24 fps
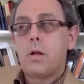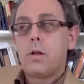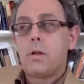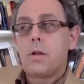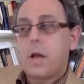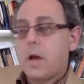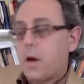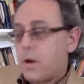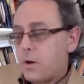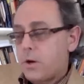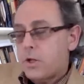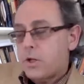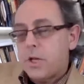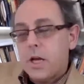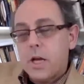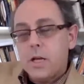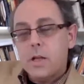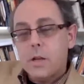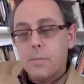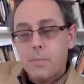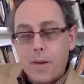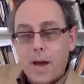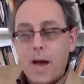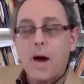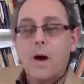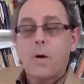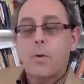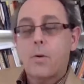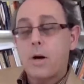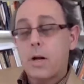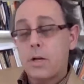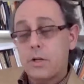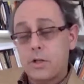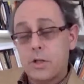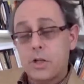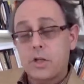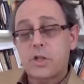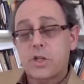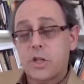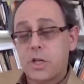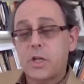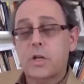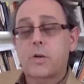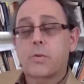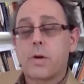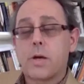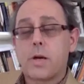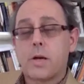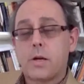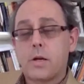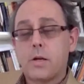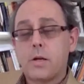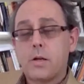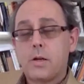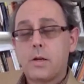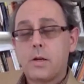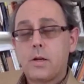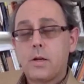They understand that power has disintegrated.